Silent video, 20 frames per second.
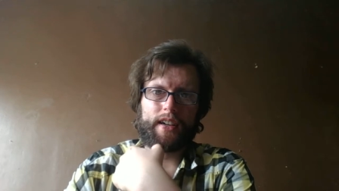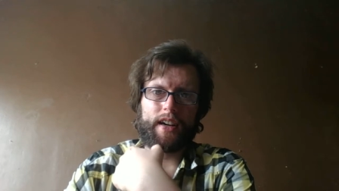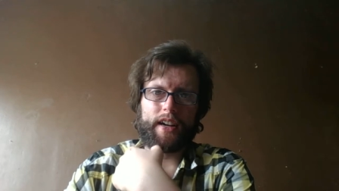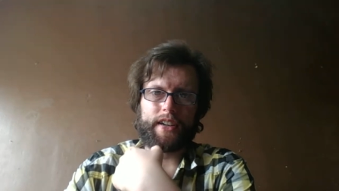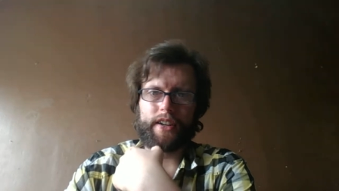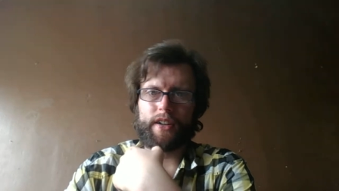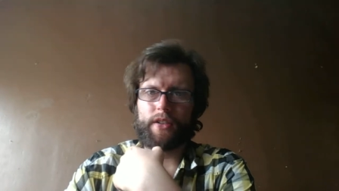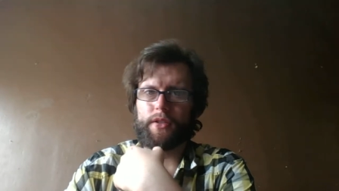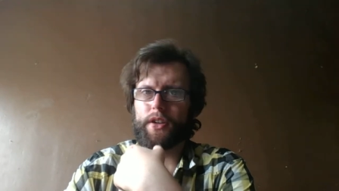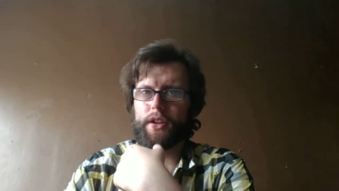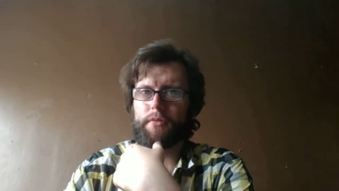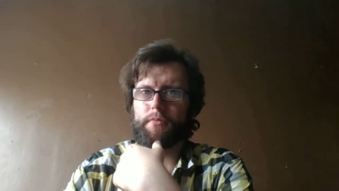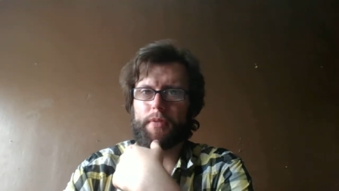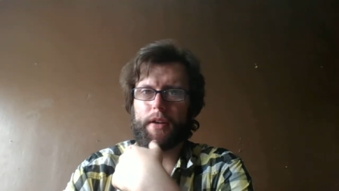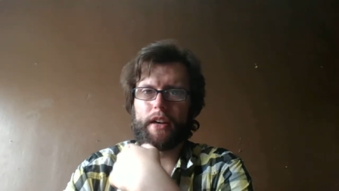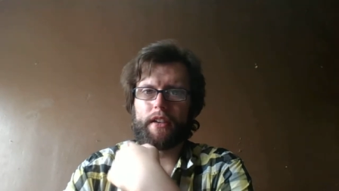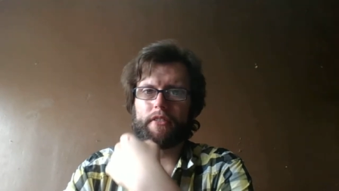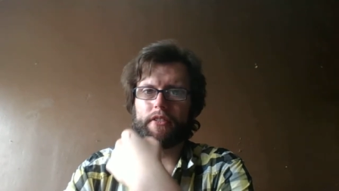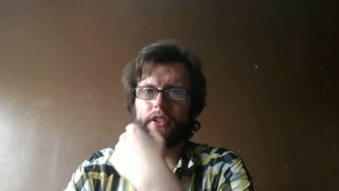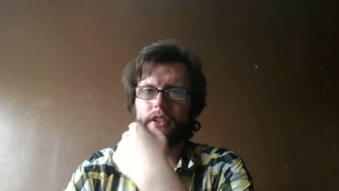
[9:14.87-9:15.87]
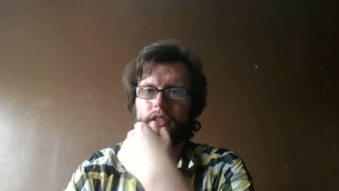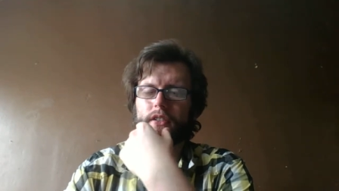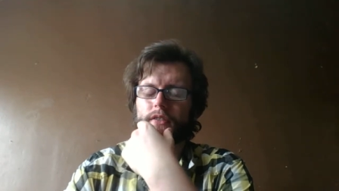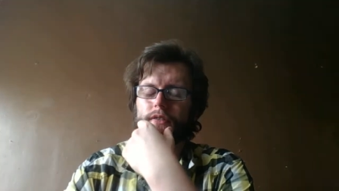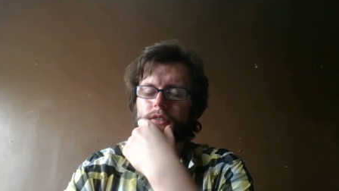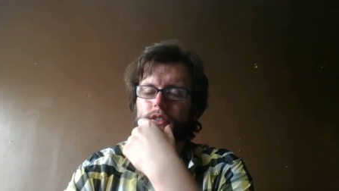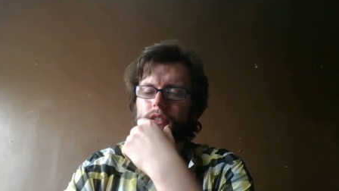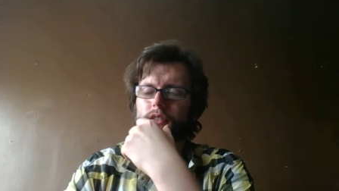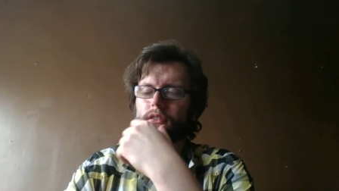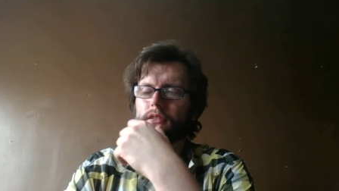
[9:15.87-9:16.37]
I know I don't pay her
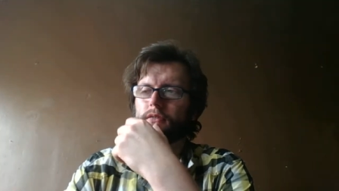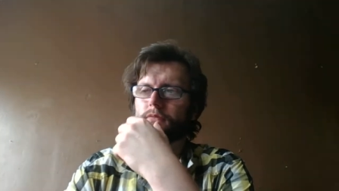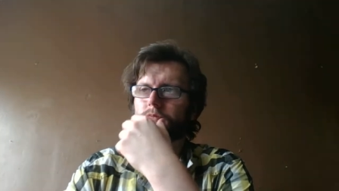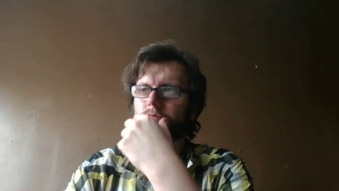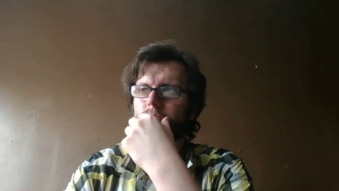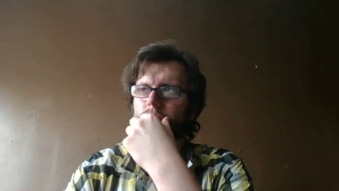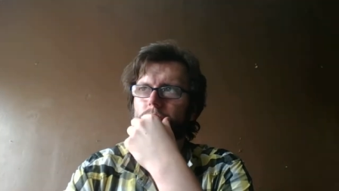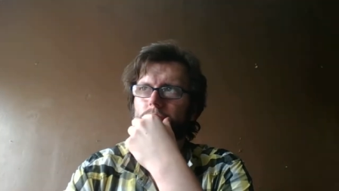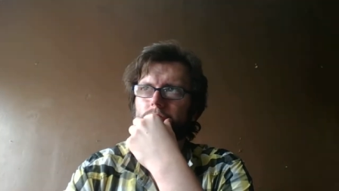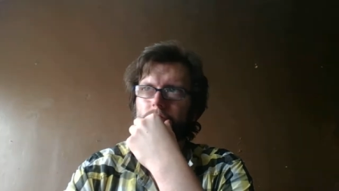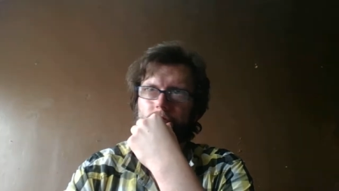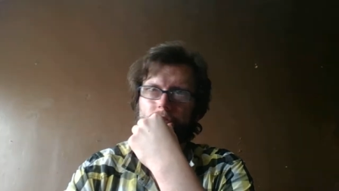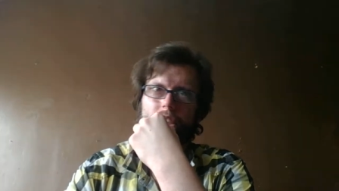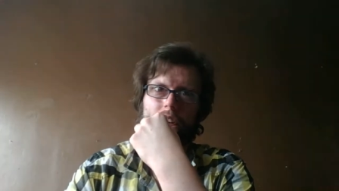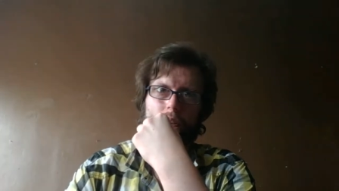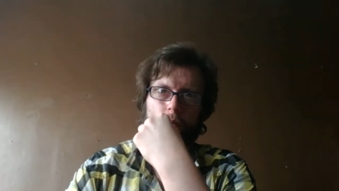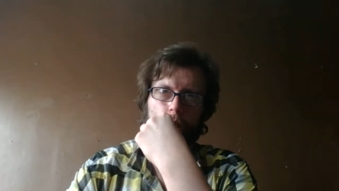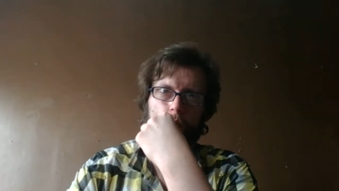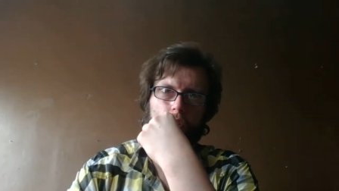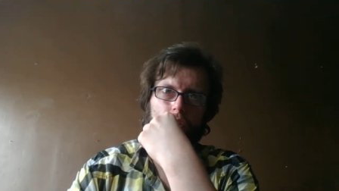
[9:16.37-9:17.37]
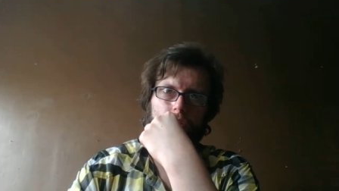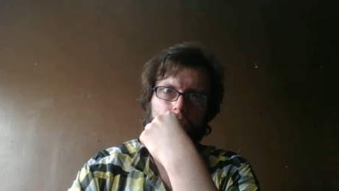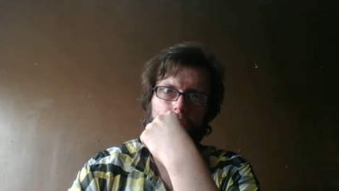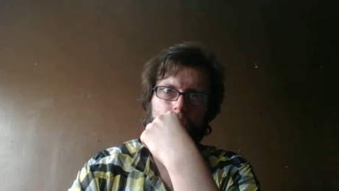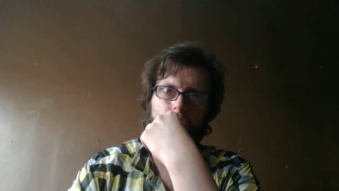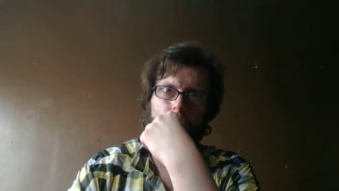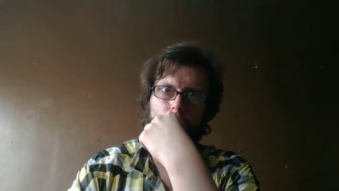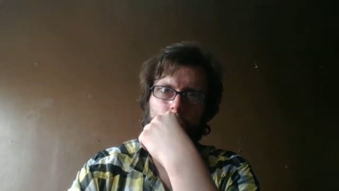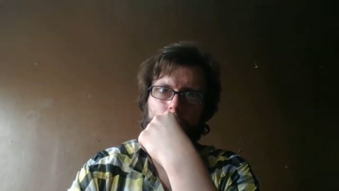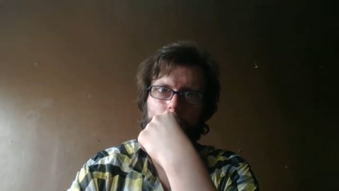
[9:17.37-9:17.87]
enough as I really want
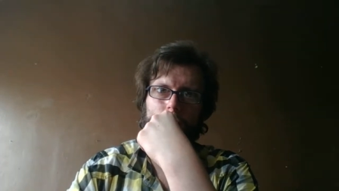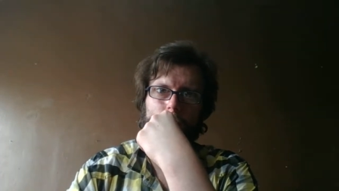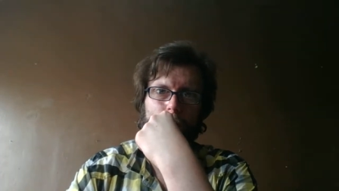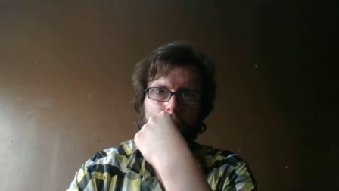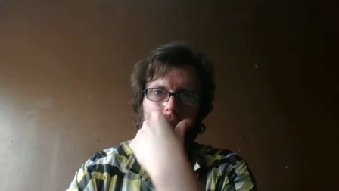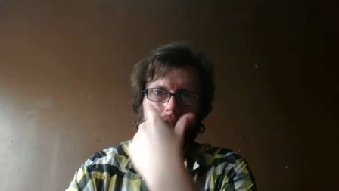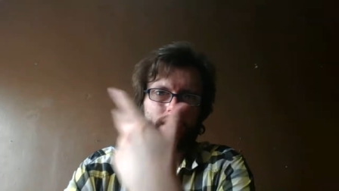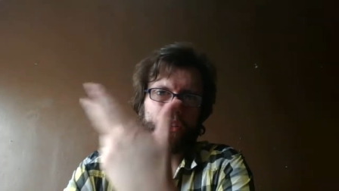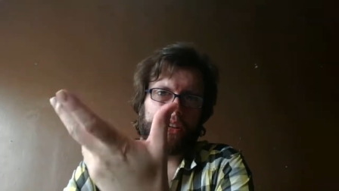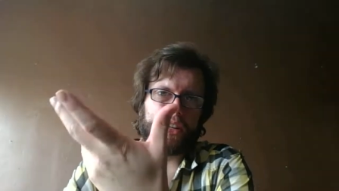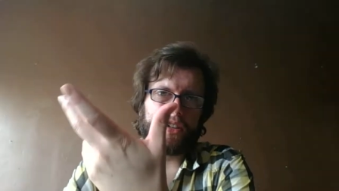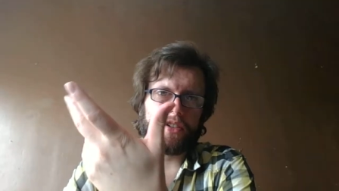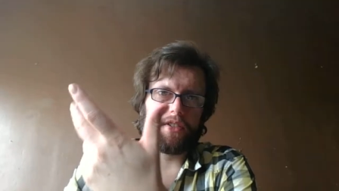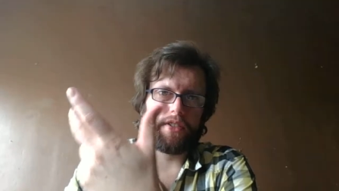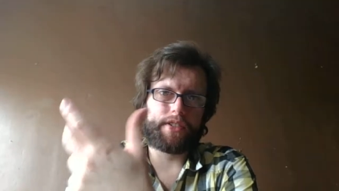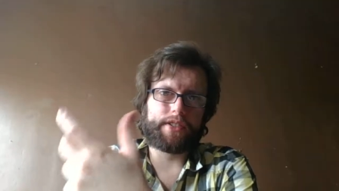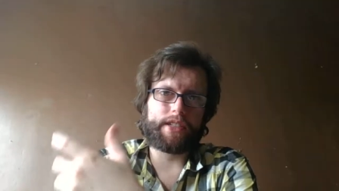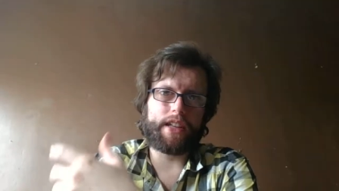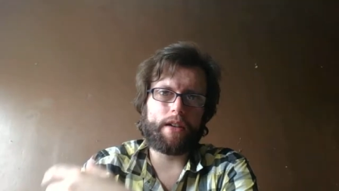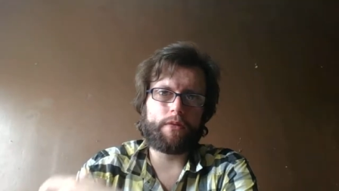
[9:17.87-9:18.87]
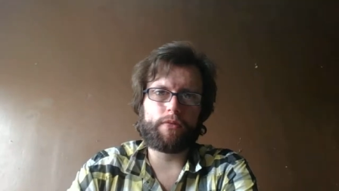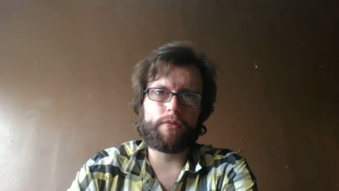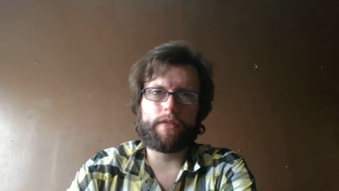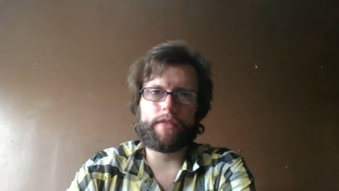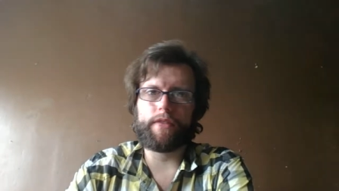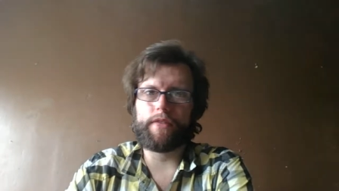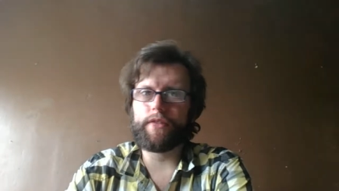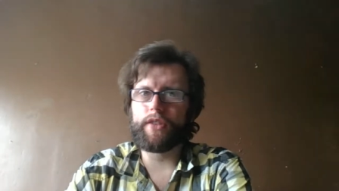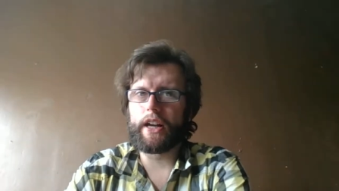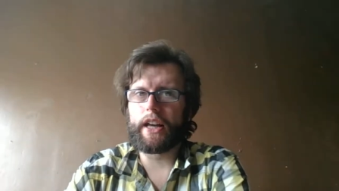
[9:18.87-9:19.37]
to, but you can understand with
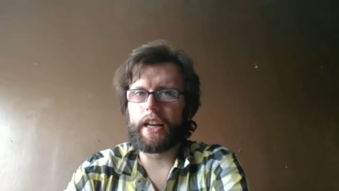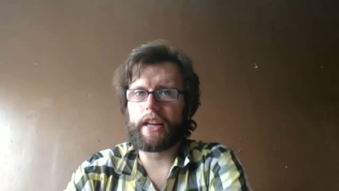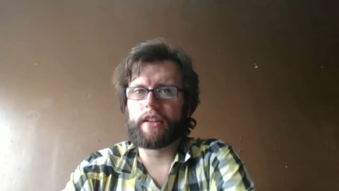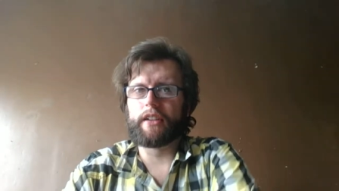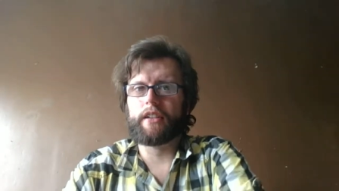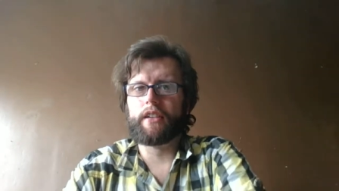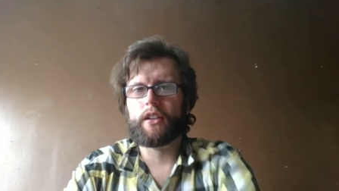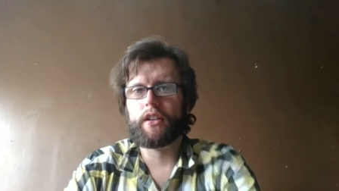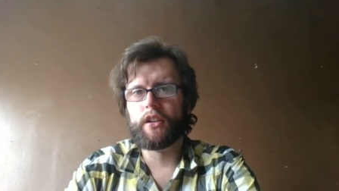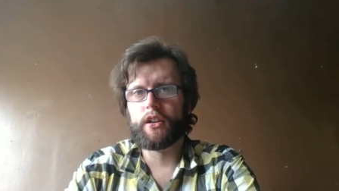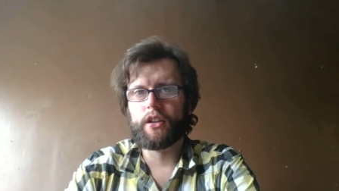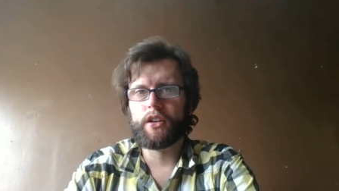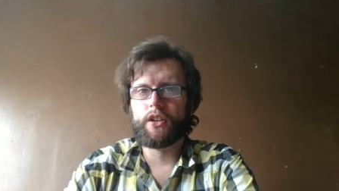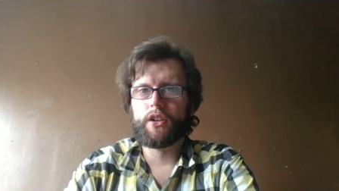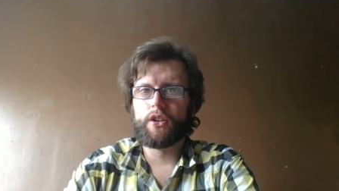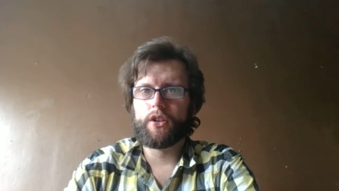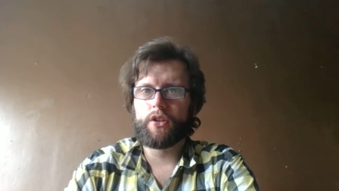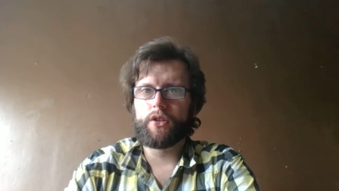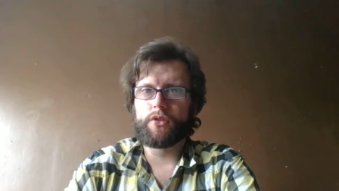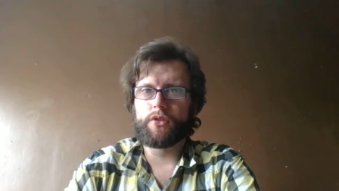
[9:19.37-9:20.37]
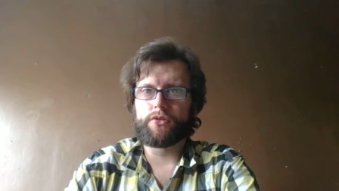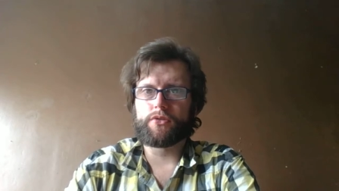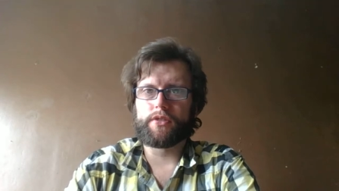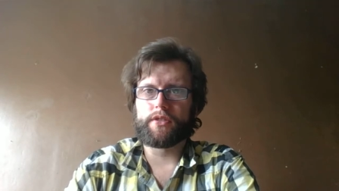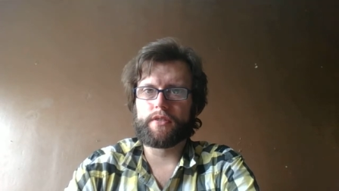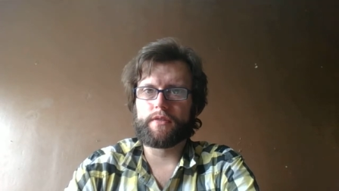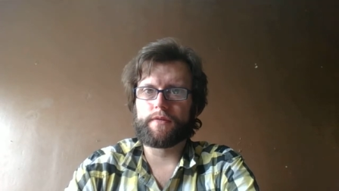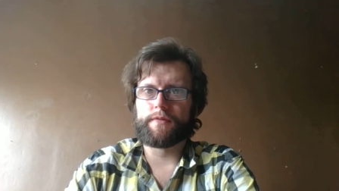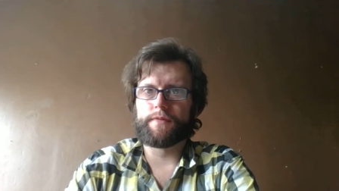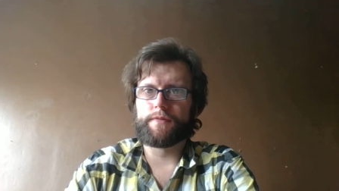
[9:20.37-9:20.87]
fucking
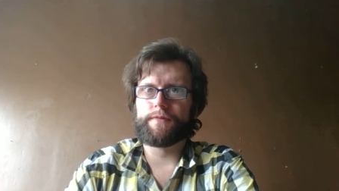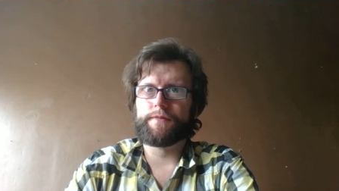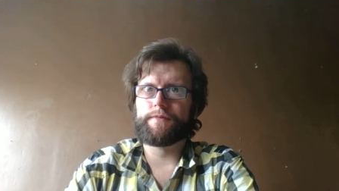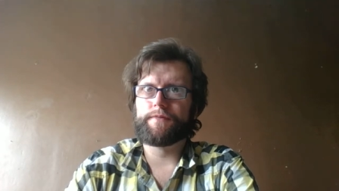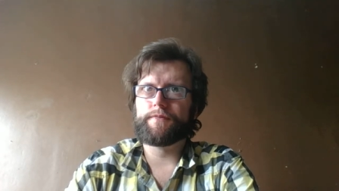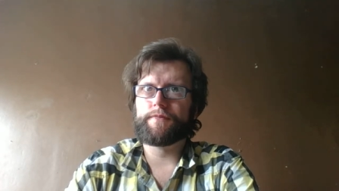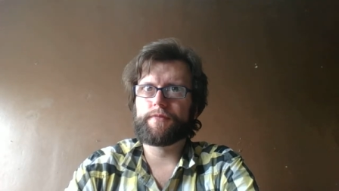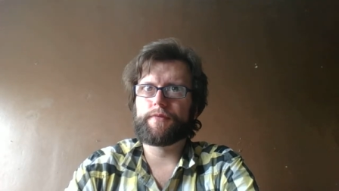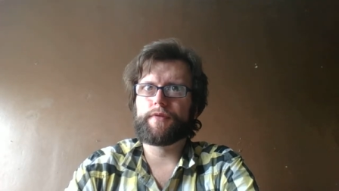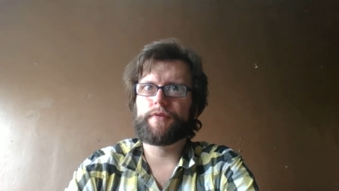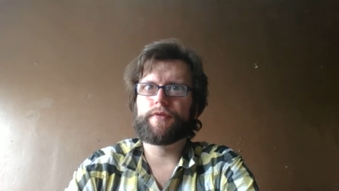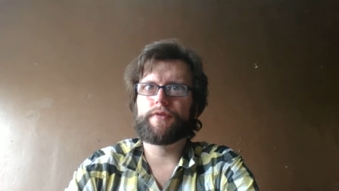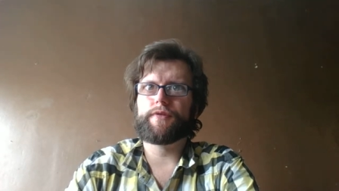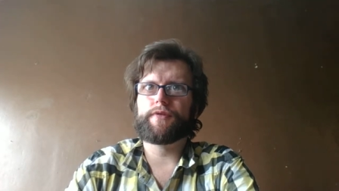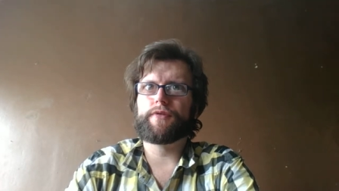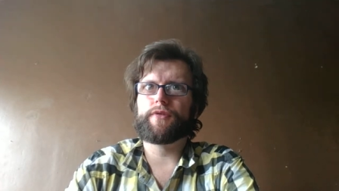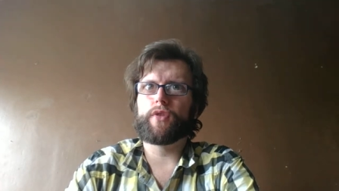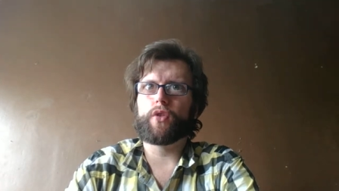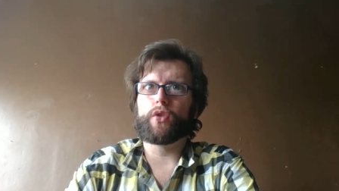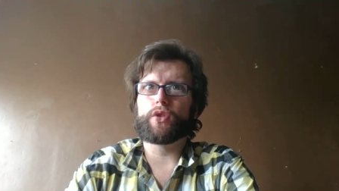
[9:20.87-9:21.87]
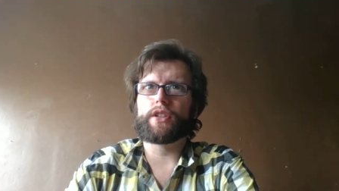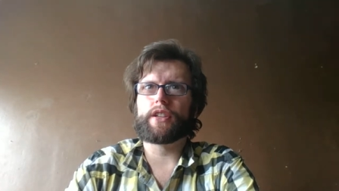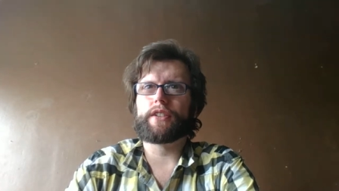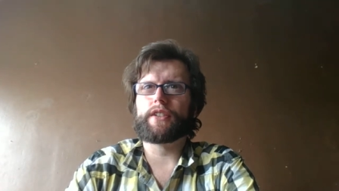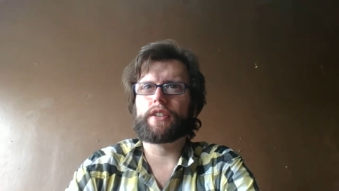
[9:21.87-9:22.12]
£145 a